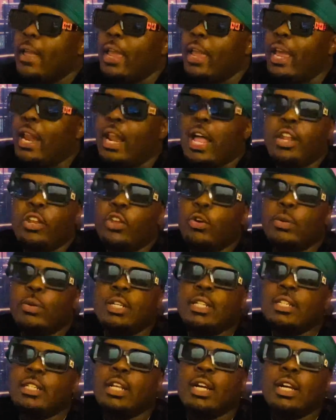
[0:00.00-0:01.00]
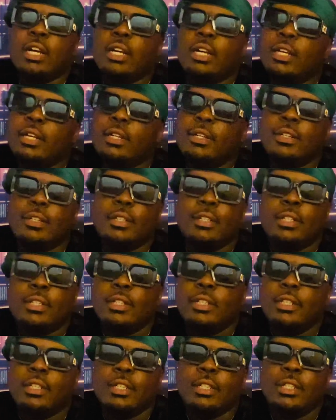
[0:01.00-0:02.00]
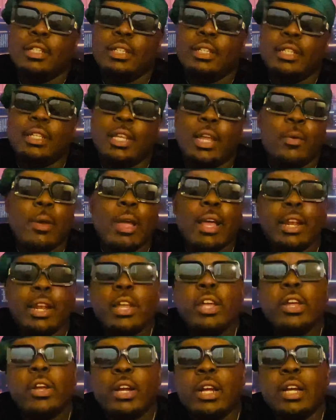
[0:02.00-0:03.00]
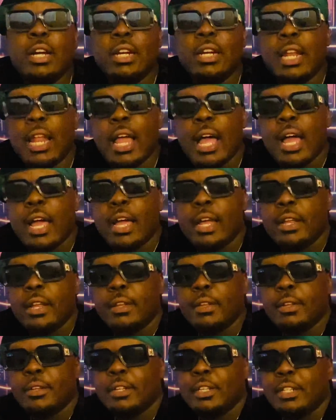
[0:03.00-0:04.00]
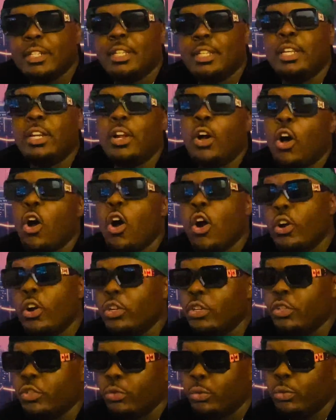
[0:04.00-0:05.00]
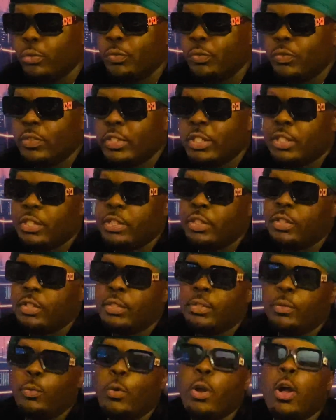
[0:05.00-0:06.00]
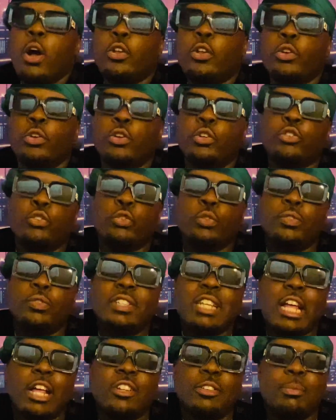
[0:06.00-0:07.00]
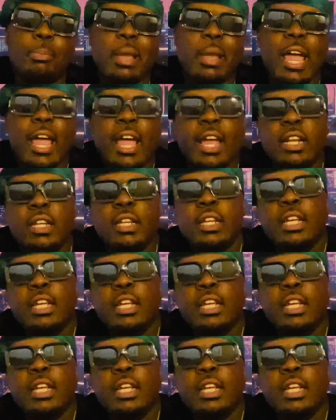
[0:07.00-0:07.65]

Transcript: and I noticed they rather hear a good lie than a hard truth, because we all know the truth sounds bad